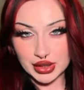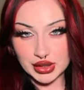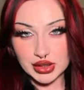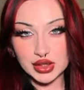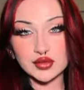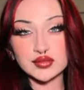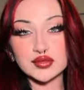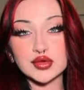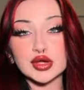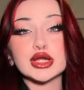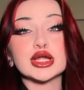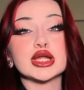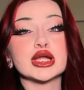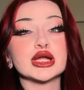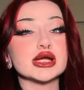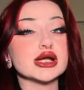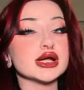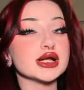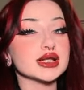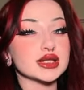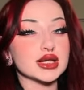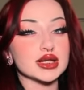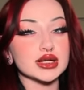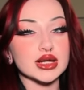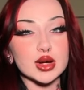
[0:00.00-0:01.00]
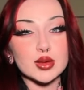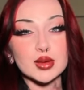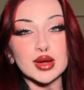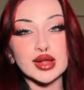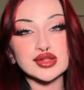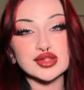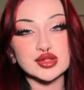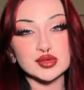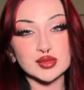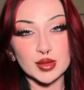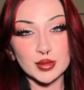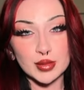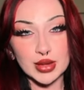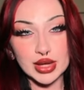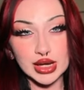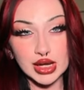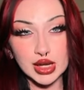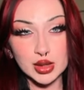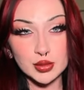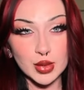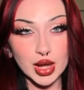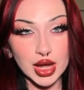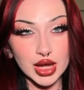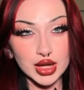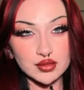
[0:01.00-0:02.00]
If you're curious on how I do my
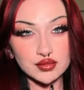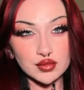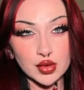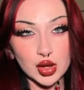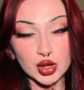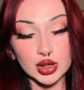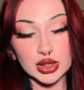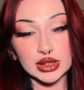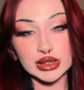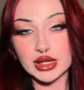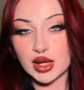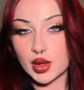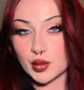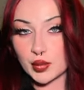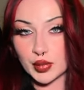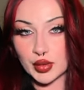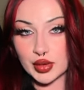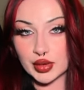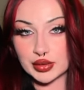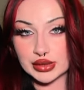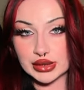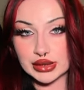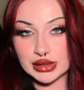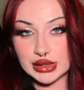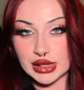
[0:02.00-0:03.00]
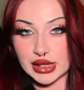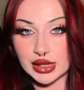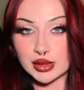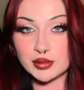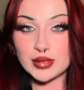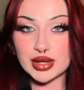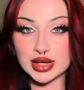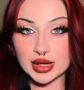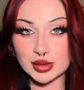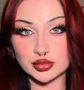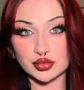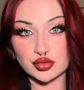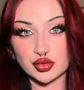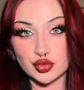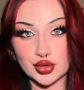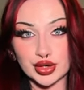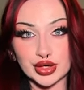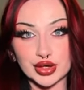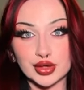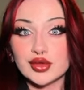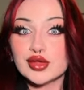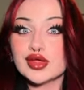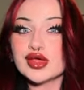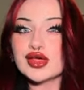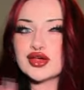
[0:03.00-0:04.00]
makeup, I've already uploaded a makeup
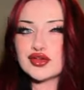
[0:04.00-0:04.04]
tutorial.